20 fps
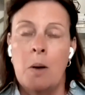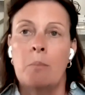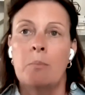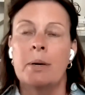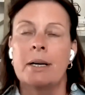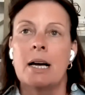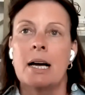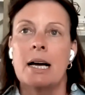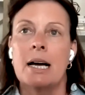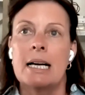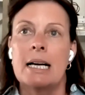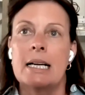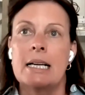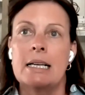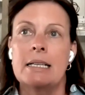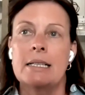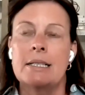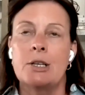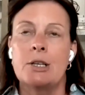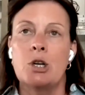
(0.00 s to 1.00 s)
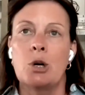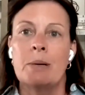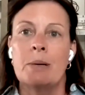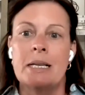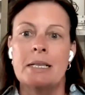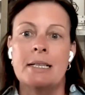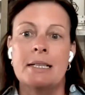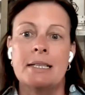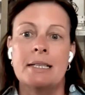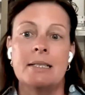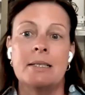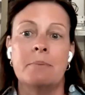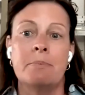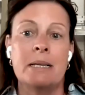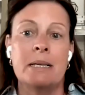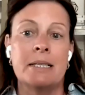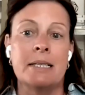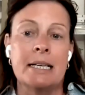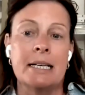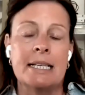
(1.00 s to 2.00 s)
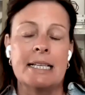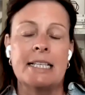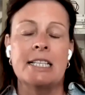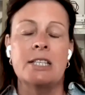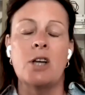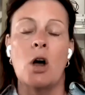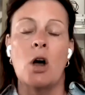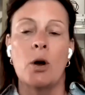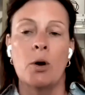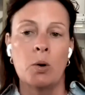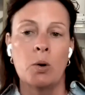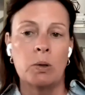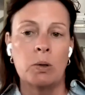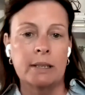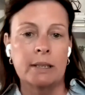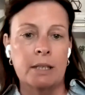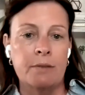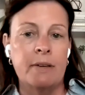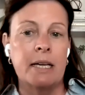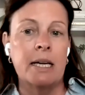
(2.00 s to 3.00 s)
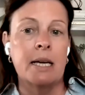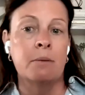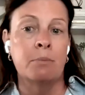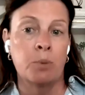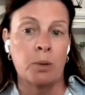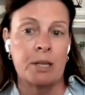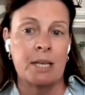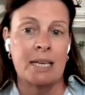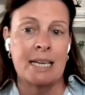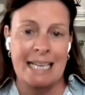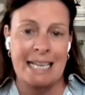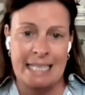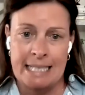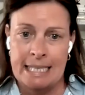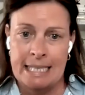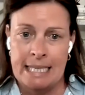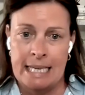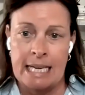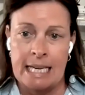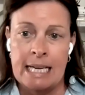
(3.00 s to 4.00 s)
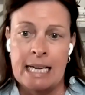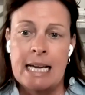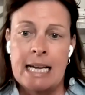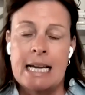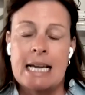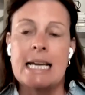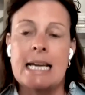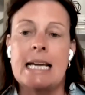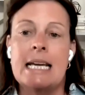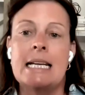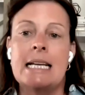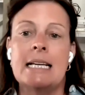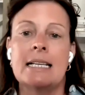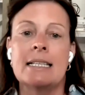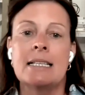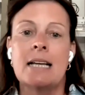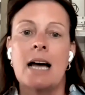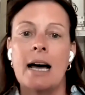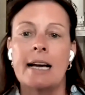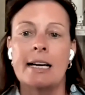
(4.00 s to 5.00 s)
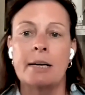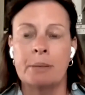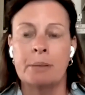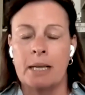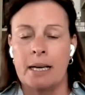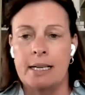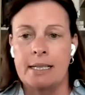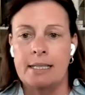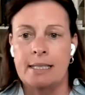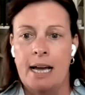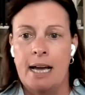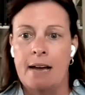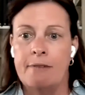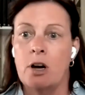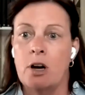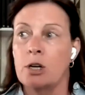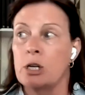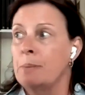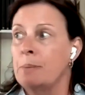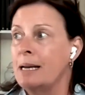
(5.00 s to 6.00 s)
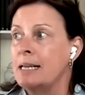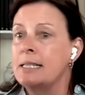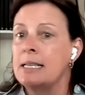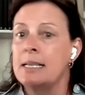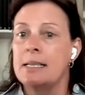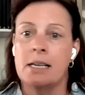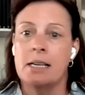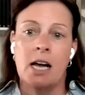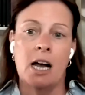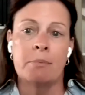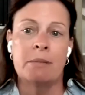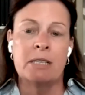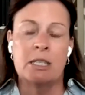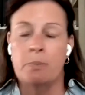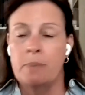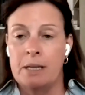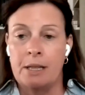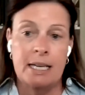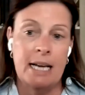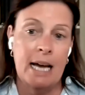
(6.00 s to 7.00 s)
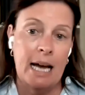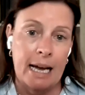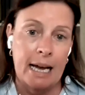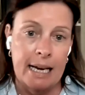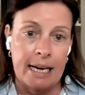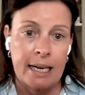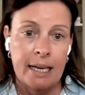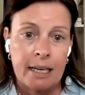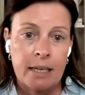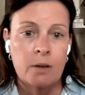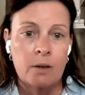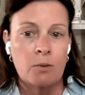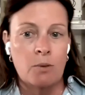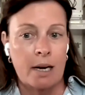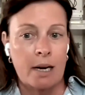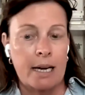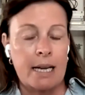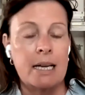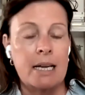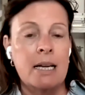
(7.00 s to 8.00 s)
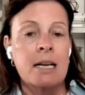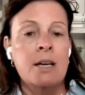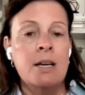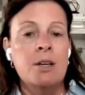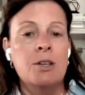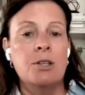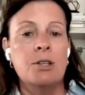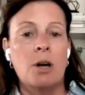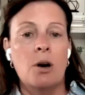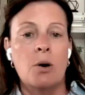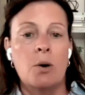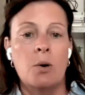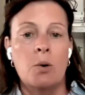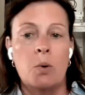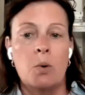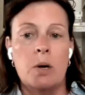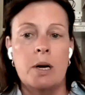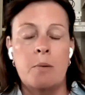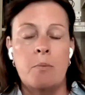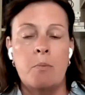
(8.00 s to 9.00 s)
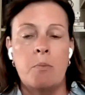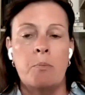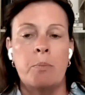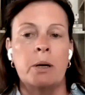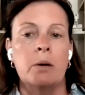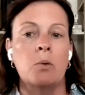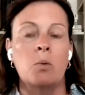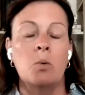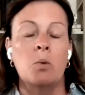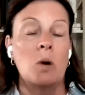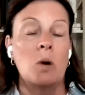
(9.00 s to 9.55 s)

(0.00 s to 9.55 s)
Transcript: because your business is a business. It's its own living and breathing entity. It is not a place to have all your besties come and spend the day, right? So, but